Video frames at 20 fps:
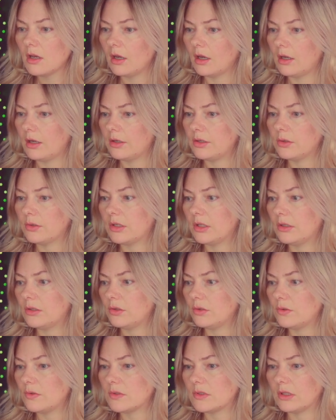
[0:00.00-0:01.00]
Uh, you can
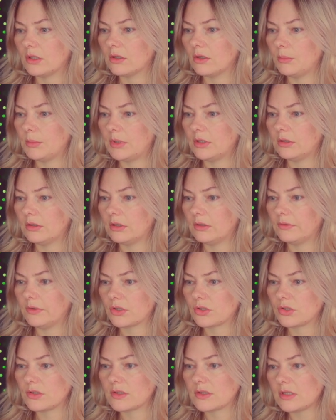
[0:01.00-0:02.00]
use the command, the
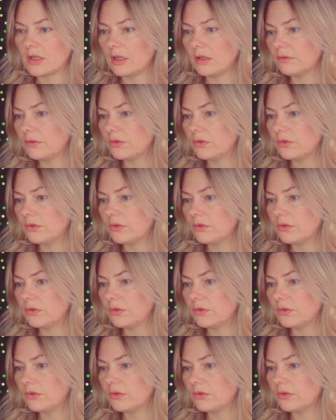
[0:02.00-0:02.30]
function save